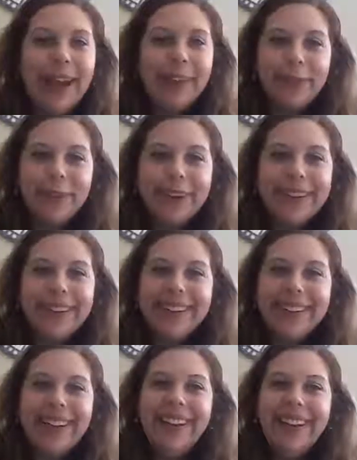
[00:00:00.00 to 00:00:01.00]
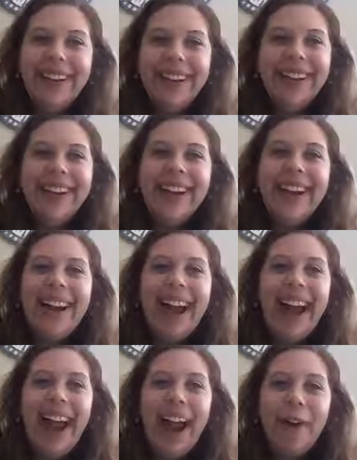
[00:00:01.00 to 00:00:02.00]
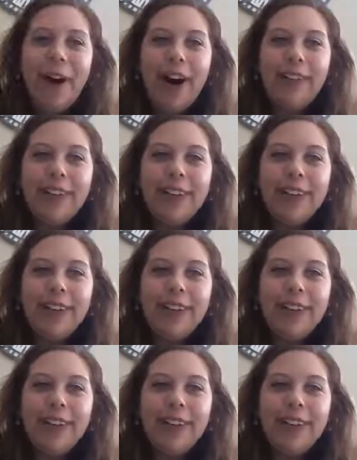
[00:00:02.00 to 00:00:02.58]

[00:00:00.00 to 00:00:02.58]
Matt's world. How often?